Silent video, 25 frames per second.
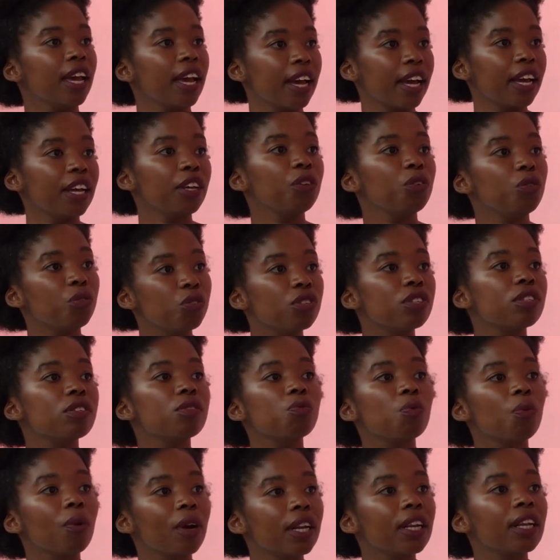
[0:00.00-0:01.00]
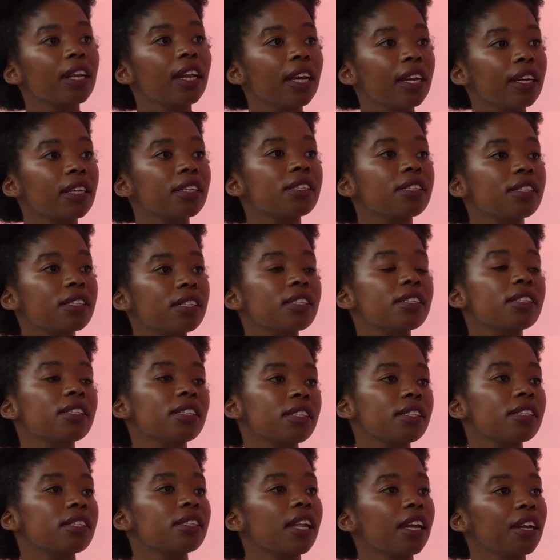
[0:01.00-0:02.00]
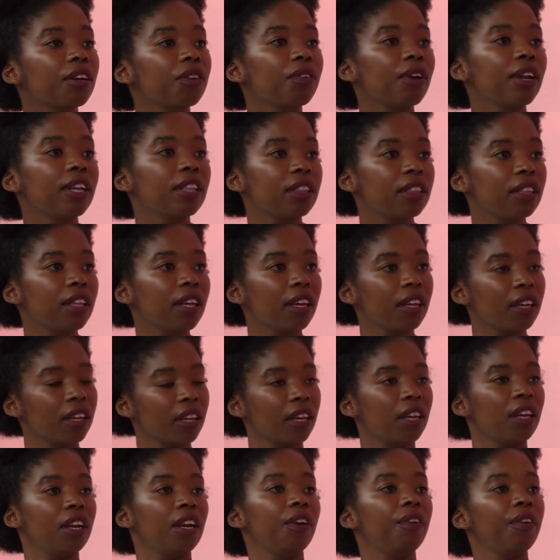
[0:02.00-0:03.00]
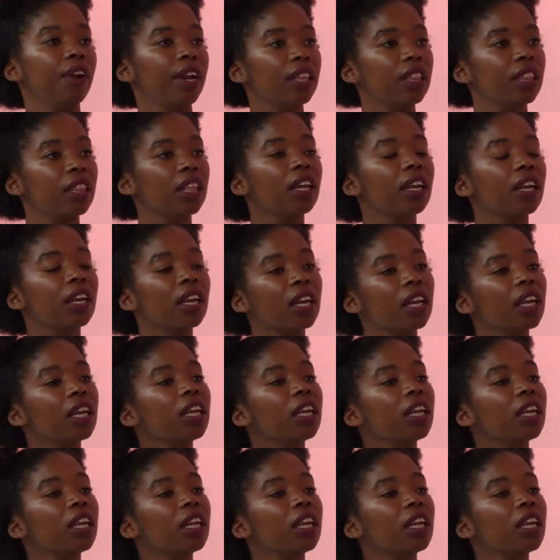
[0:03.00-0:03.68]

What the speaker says: Yeah, you just want like assistance like right there, right then.